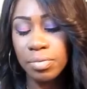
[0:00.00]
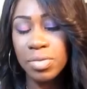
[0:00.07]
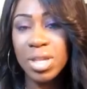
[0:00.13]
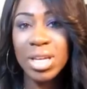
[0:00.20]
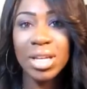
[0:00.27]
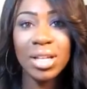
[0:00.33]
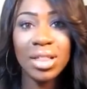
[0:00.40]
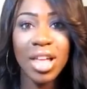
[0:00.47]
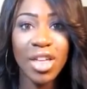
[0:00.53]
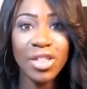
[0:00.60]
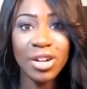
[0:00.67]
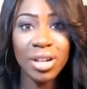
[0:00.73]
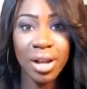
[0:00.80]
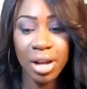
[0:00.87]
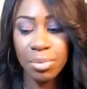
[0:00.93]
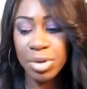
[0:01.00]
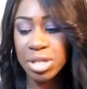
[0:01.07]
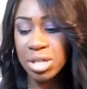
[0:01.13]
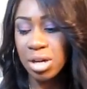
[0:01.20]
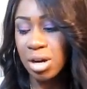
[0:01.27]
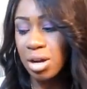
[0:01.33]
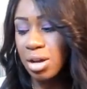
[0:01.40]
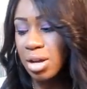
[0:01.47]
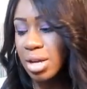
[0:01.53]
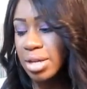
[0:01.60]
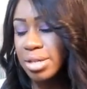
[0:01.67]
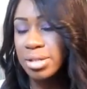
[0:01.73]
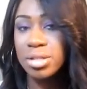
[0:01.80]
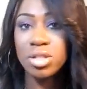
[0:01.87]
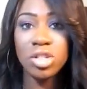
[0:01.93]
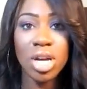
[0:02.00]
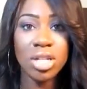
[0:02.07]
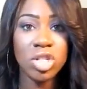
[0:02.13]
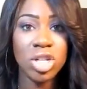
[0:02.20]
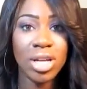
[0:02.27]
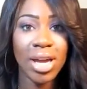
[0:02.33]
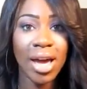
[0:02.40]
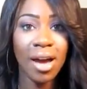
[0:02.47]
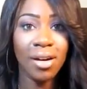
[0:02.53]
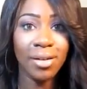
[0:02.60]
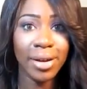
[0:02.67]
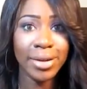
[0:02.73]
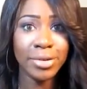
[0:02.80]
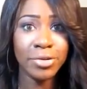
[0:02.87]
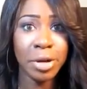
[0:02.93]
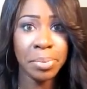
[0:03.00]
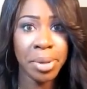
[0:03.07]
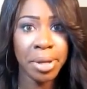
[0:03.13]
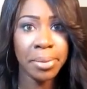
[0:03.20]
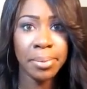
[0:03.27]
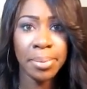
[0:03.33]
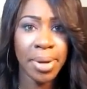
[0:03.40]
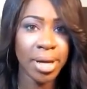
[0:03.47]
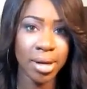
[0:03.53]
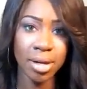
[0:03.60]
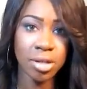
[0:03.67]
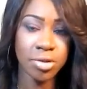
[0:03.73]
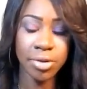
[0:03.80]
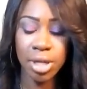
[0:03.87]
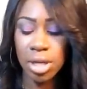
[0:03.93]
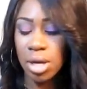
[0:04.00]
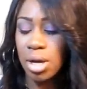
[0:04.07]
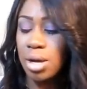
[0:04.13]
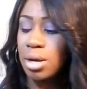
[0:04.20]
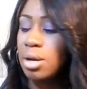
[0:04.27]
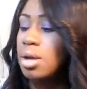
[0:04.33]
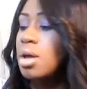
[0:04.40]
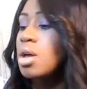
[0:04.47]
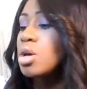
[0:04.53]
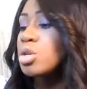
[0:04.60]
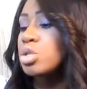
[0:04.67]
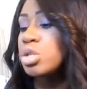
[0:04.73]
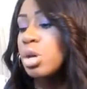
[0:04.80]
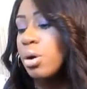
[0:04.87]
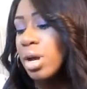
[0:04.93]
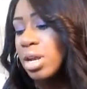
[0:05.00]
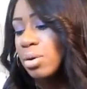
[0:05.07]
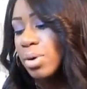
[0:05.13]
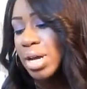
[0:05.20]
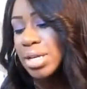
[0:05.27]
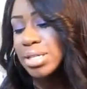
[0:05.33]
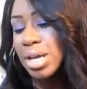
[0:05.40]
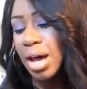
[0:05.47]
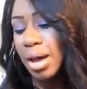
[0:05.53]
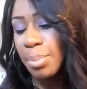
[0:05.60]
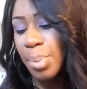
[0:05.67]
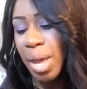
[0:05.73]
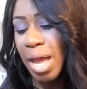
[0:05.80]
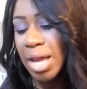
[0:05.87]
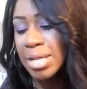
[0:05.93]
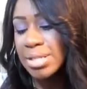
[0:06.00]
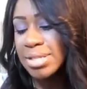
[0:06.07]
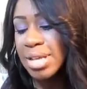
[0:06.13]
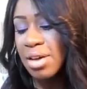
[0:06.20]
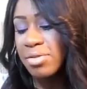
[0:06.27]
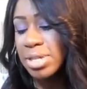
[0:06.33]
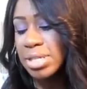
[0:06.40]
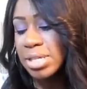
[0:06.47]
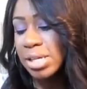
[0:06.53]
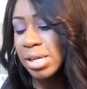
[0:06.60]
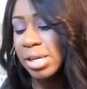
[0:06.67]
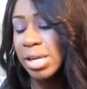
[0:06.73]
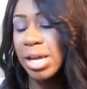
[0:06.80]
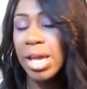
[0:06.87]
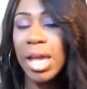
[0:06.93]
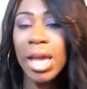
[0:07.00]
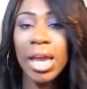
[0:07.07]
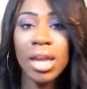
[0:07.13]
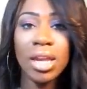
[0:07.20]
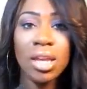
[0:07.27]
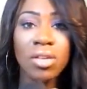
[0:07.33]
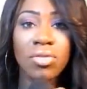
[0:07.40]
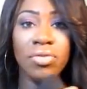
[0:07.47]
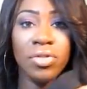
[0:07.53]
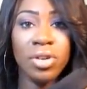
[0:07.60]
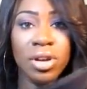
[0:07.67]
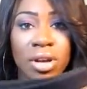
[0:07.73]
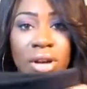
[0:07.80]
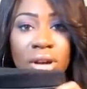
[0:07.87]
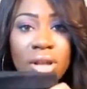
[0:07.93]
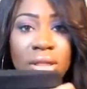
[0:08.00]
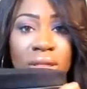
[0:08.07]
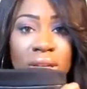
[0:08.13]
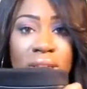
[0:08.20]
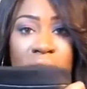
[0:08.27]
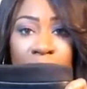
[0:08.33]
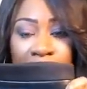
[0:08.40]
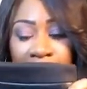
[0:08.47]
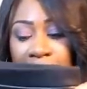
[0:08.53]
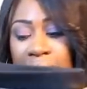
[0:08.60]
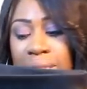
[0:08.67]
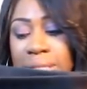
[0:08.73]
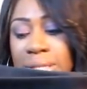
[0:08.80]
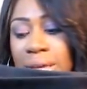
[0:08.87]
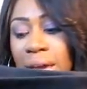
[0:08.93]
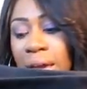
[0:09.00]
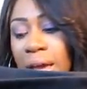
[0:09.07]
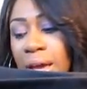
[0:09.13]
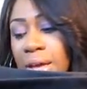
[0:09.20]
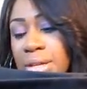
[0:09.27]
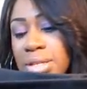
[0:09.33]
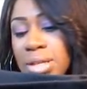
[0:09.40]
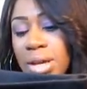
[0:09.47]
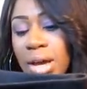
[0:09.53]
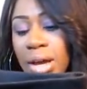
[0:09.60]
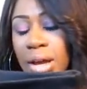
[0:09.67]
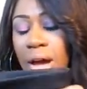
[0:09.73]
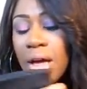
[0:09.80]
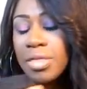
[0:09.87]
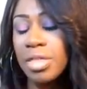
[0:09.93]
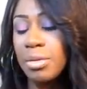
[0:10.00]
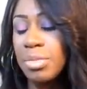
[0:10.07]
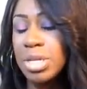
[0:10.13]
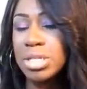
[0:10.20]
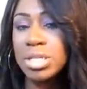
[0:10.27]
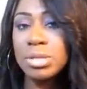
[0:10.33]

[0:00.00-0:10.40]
leather like material is stretching out and ripping, but it's really not. So anyways, I paid $17.80 for these pants, and I got them in a